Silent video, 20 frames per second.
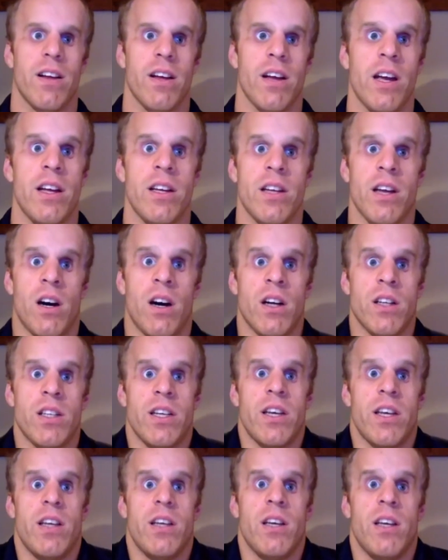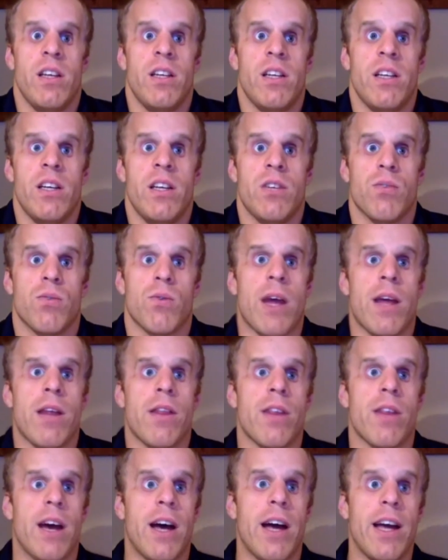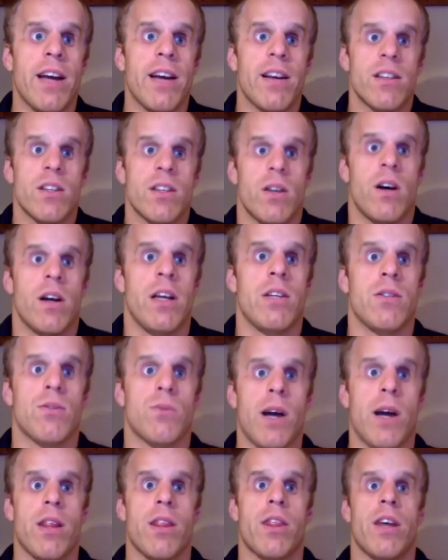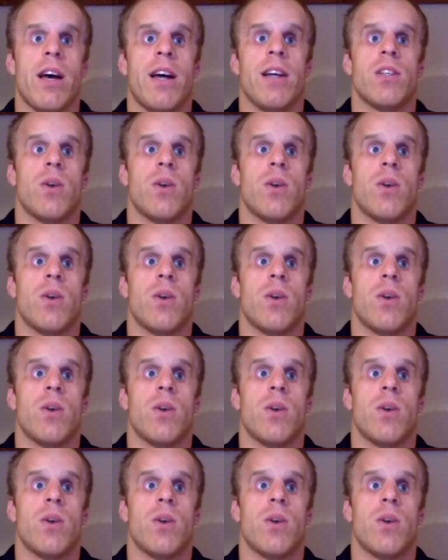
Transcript: Into his right thigh. So yeah. On his right thigh.